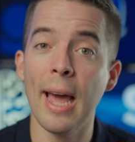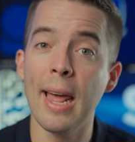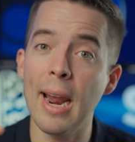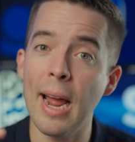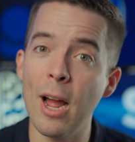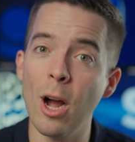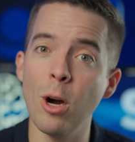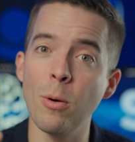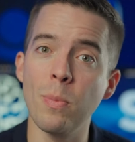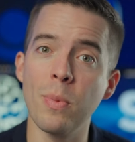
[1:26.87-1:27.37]
And
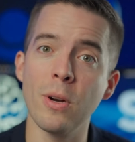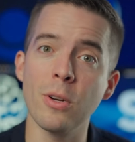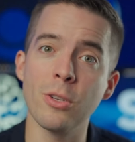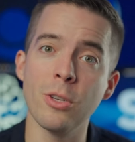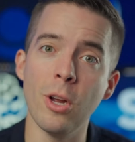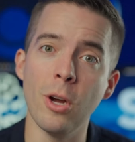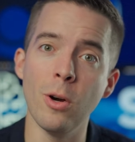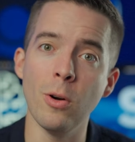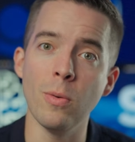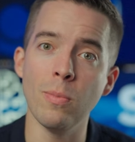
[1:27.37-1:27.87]
I hope
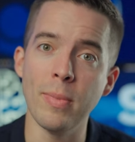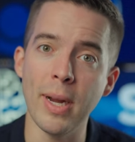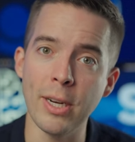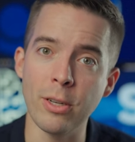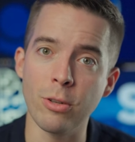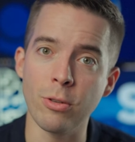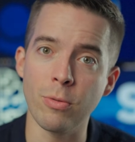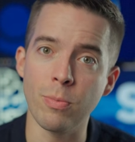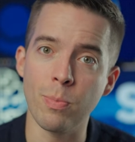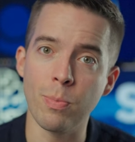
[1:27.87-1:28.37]
there's no
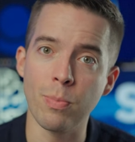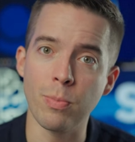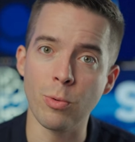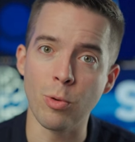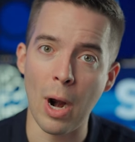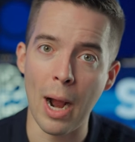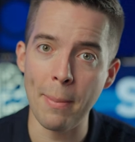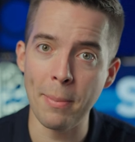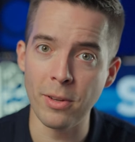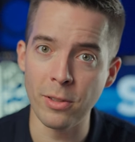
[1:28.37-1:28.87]
major
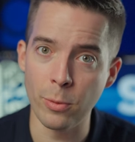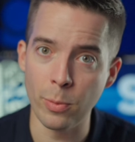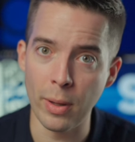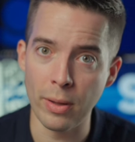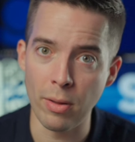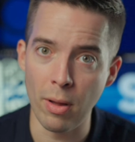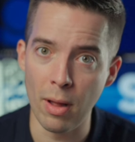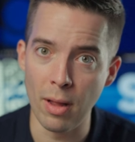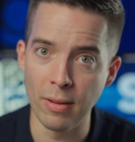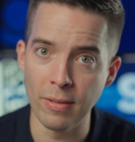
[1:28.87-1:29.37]
dramas
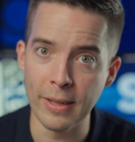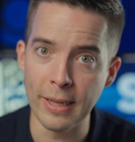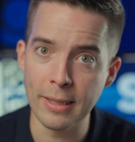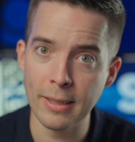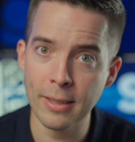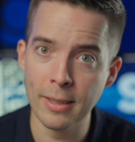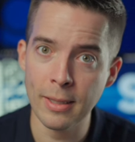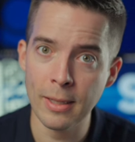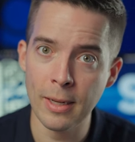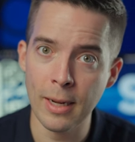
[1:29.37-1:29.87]
with all of it